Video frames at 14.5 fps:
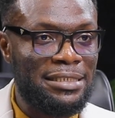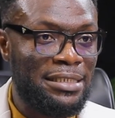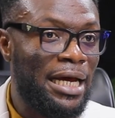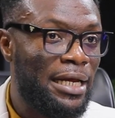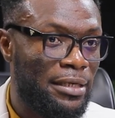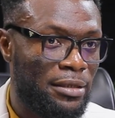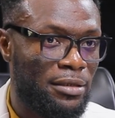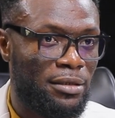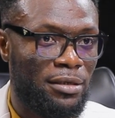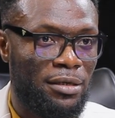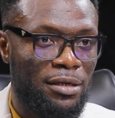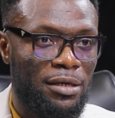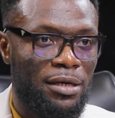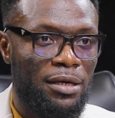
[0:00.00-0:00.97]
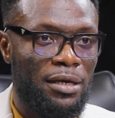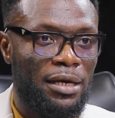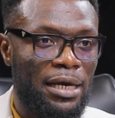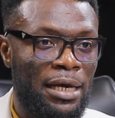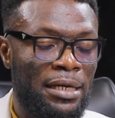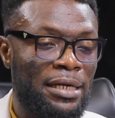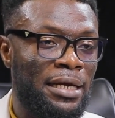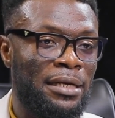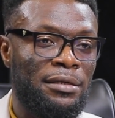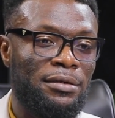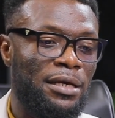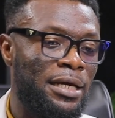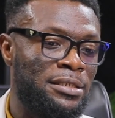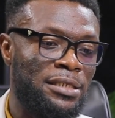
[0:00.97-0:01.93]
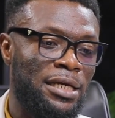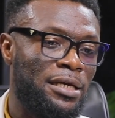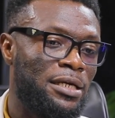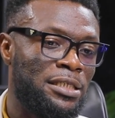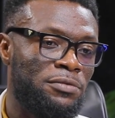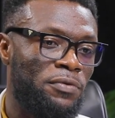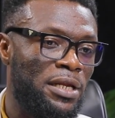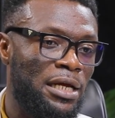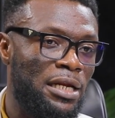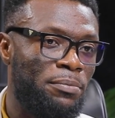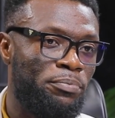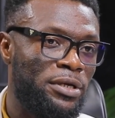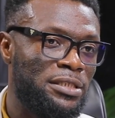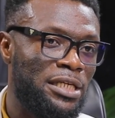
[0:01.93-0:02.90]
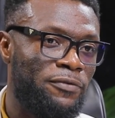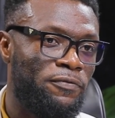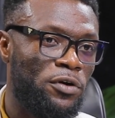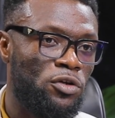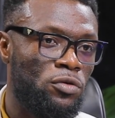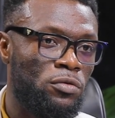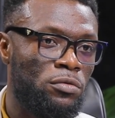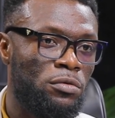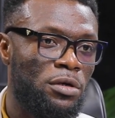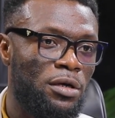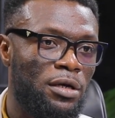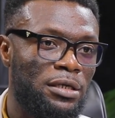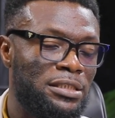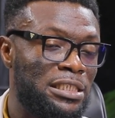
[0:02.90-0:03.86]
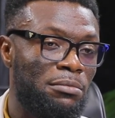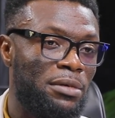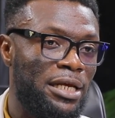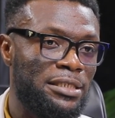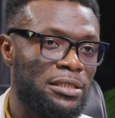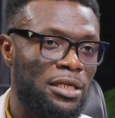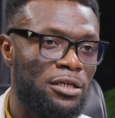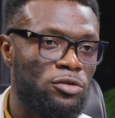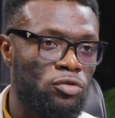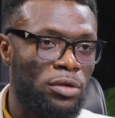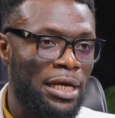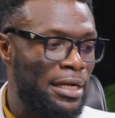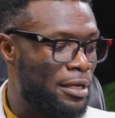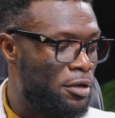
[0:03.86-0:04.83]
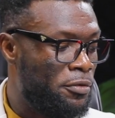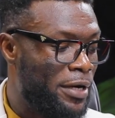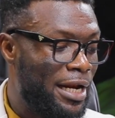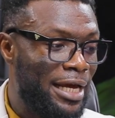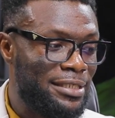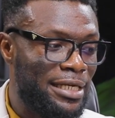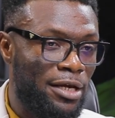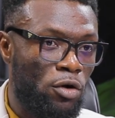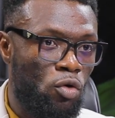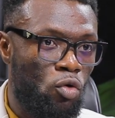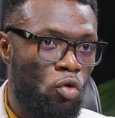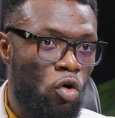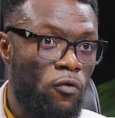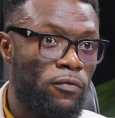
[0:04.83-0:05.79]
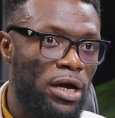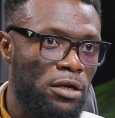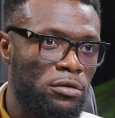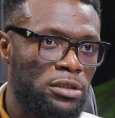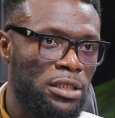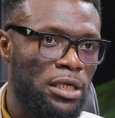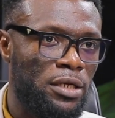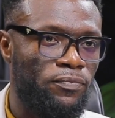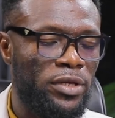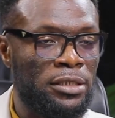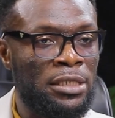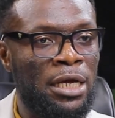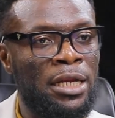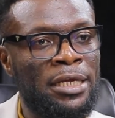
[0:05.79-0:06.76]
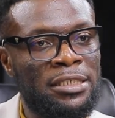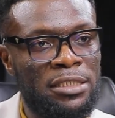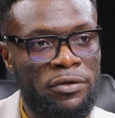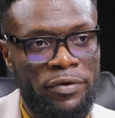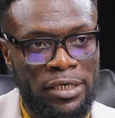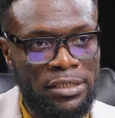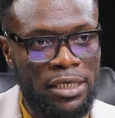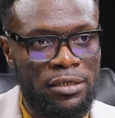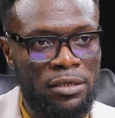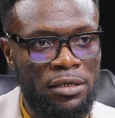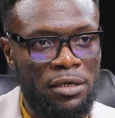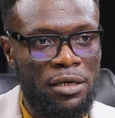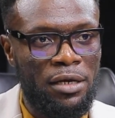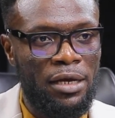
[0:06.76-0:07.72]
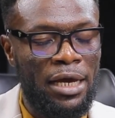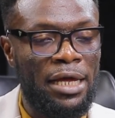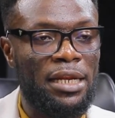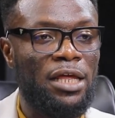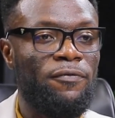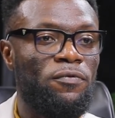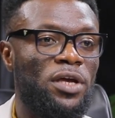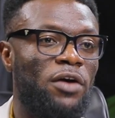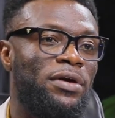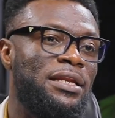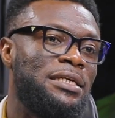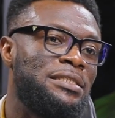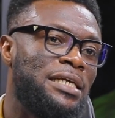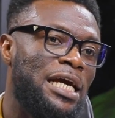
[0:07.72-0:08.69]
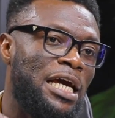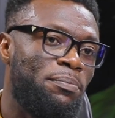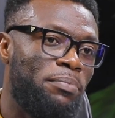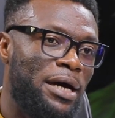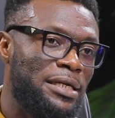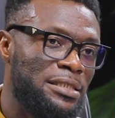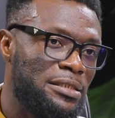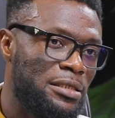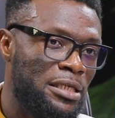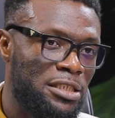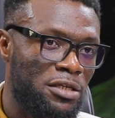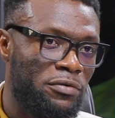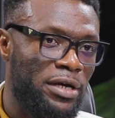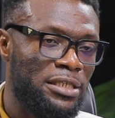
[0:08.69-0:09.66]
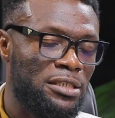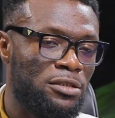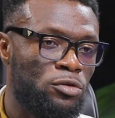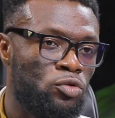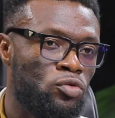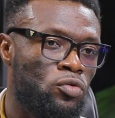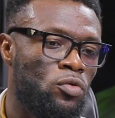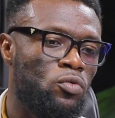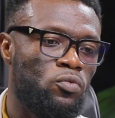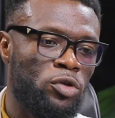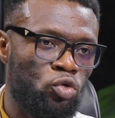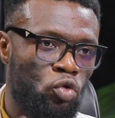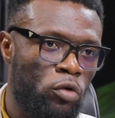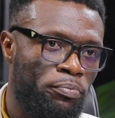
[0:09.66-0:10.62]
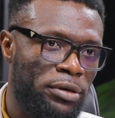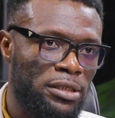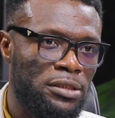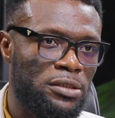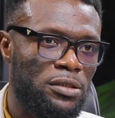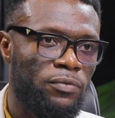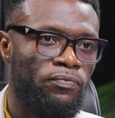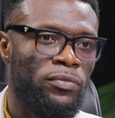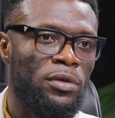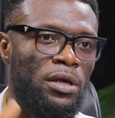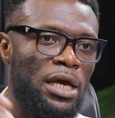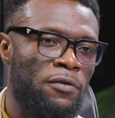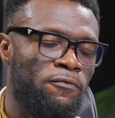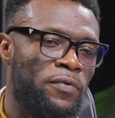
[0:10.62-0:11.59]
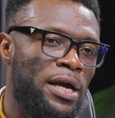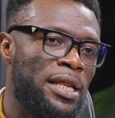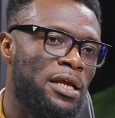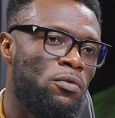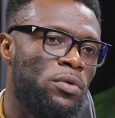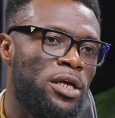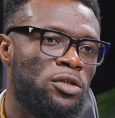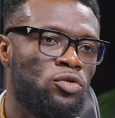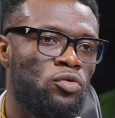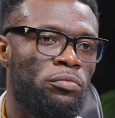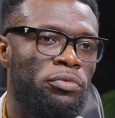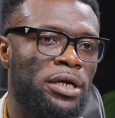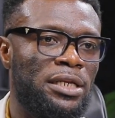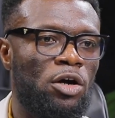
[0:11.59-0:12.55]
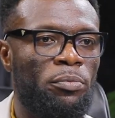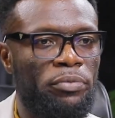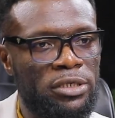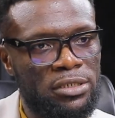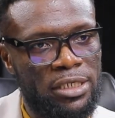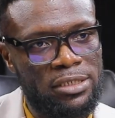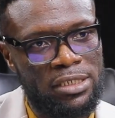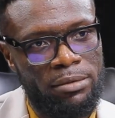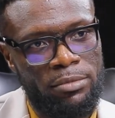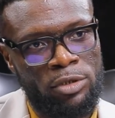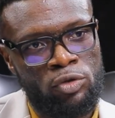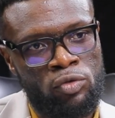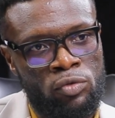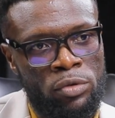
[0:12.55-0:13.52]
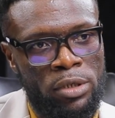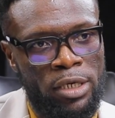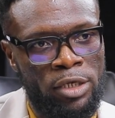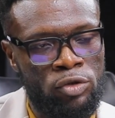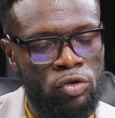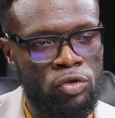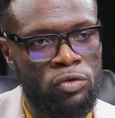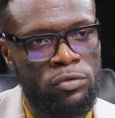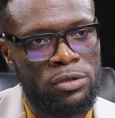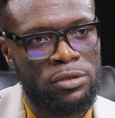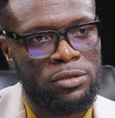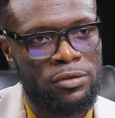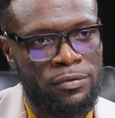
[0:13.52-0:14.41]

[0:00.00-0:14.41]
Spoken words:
is done. And then a check is finally printed for you seamlessly, so that you realize that the whole value chain is highly integrated. And if you have any third-party integrations, you scope it and find a way to bring the operational system into use.